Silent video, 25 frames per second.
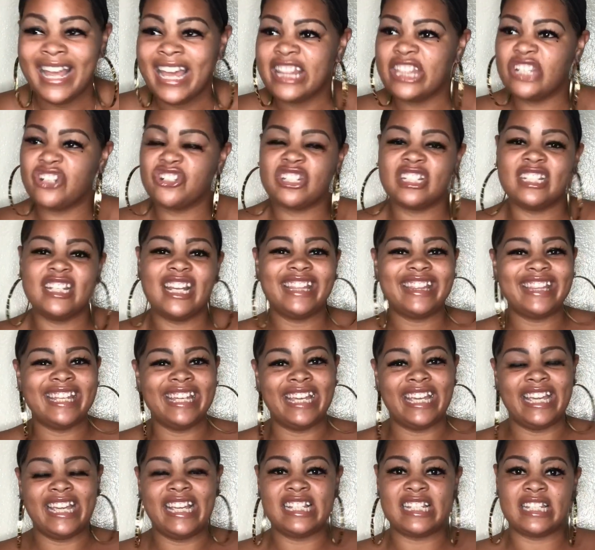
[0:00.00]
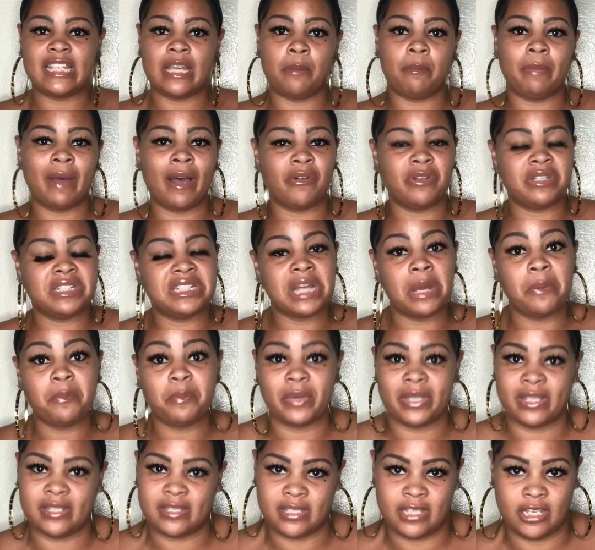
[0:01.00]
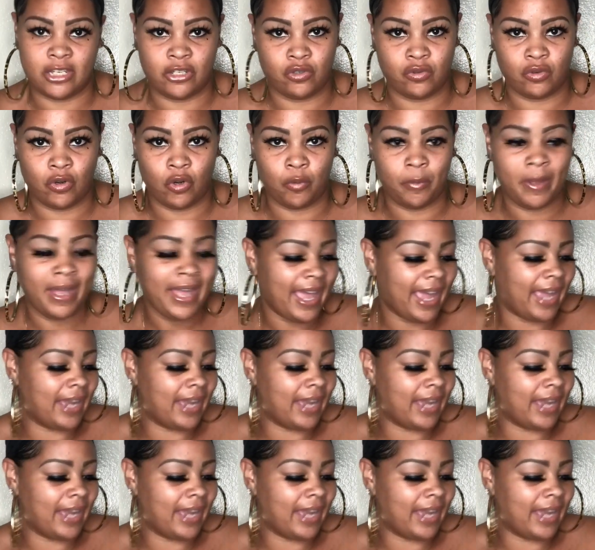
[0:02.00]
There's nothing easy about dumping syndrome